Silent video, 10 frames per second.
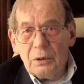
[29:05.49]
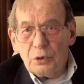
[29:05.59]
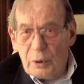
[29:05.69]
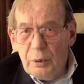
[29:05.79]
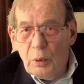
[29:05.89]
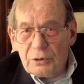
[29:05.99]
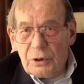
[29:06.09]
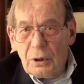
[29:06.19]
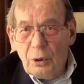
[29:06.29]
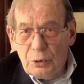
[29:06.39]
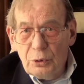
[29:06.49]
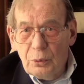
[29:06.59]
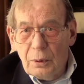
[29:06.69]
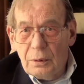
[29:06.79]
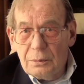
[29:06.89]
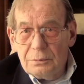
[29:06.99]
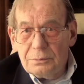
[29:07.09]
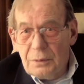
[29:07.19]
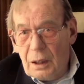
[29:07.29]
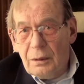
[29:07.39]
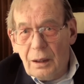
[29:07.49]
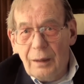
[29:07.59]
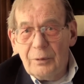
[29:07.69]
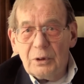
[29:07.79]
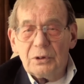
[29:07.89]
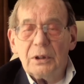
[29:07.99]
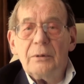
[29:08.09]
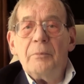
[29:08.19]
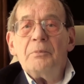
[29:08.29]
So he wants to know too, obviously.